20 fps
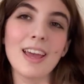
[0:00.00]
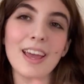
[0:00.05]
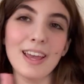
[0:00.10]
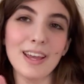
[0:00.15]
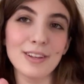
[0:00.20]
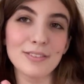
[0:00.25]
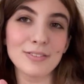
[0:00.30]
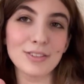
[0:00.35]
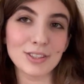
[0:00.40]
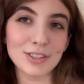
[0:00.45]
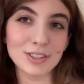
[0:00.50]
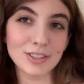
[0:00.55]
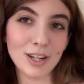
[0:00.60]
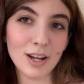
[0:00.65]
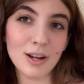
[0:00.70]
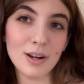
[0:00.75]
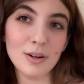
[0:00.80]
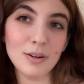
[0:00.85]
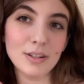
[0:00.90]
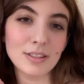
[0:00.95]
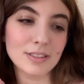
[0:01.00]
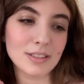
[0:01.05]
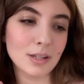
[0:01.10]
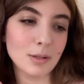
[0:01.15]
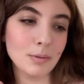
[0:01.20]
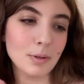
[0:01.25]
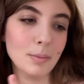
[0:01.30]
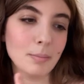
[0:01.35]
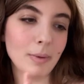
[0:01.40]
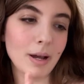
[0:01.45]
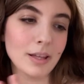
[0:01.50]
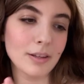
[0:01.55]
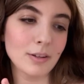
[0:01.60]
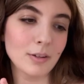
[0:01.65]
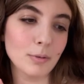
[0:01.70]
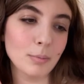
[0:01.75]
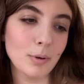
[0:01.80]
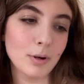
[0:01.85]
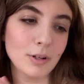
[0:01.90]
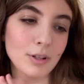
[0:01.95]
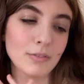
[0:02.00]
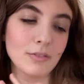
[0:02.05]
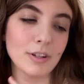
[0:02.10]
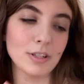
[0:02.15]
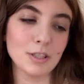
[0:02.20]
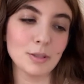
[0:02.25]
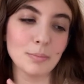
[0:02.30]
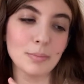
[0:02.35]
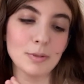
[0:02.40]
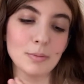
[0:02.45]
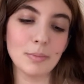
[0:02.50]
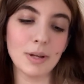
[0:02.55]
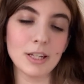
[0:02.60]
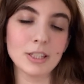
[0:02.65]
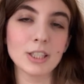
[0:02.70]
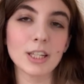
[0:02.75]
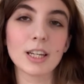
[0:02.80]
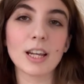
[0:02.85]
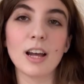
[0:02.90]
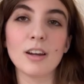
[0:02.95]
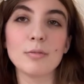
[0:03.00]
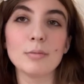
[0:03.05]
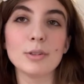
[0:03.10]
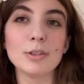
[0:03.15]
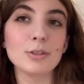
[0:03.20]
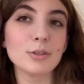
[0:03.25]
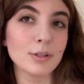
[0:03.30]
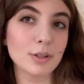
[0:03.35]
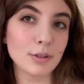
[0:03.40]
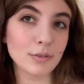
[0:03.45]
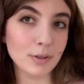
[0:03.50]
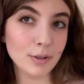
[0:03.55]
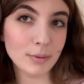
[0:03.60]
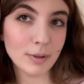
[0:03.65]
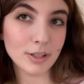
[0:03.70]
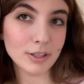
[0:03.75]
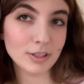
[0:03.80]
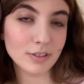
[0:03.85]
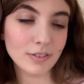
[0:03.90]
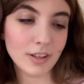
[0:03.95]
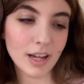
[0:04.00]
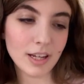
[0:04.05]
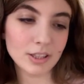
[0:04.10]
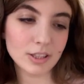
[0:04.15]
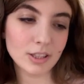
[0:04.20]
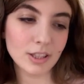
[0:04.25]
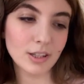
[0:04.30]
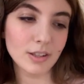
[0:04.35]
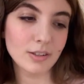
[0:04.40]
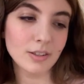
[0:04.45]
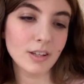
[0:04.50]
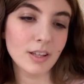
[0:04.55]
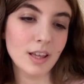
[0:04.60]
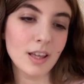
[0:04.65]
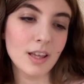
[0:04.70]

And for show is going to be My Little Pony Friendship is Magic. I've been doing a rewatch of that show.